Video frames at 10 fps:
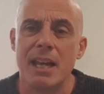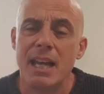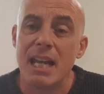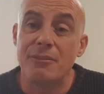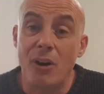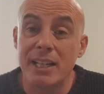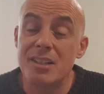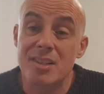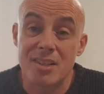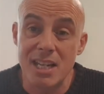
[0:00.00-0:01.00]
If I can
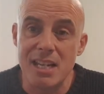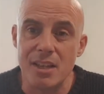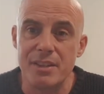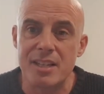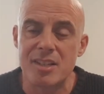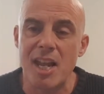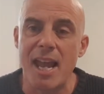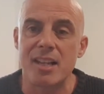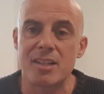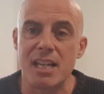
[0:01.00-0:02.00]
see that this
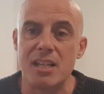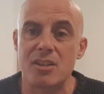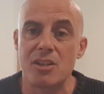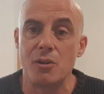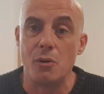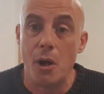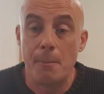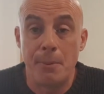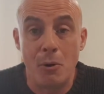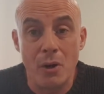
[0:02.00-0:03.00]
text is to
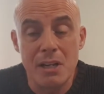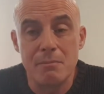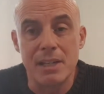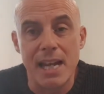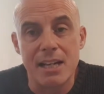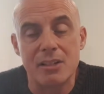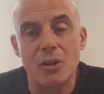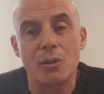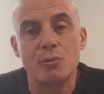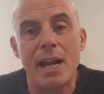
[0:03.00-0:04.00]
point me in a
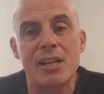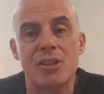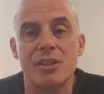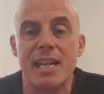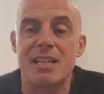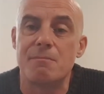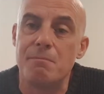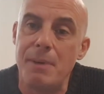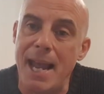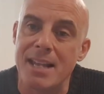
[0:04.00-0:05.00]
direction that is
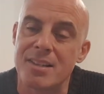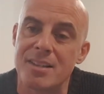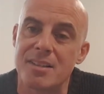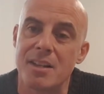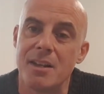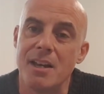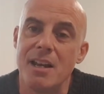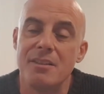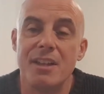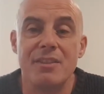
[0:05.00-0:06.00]
best,
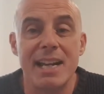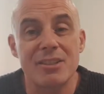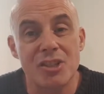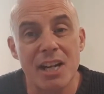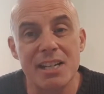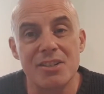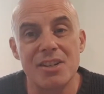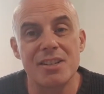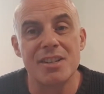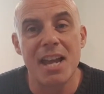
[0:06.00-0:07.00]
then that
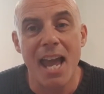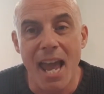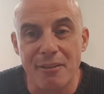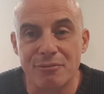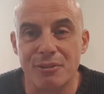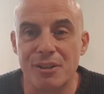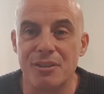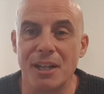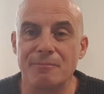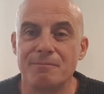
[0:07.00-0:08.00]
changes
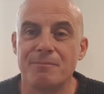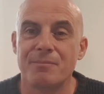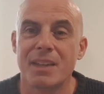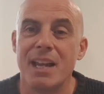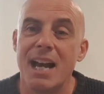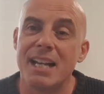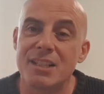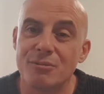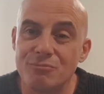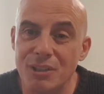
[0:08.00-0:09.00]
everything. And
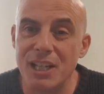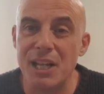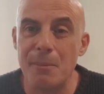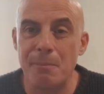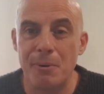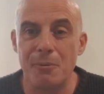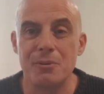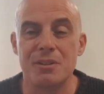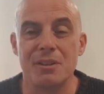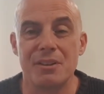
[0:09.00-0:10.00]
it's a really
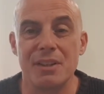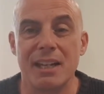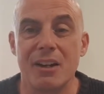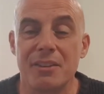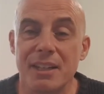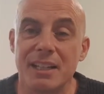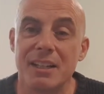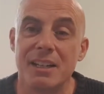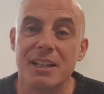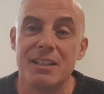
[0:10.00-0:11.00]
important thing, I think,
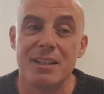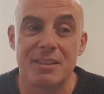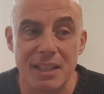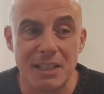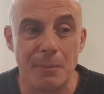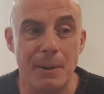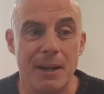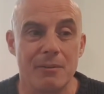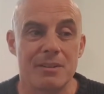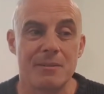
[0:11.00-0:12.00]
to think
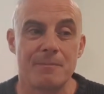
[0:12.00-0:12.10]
about.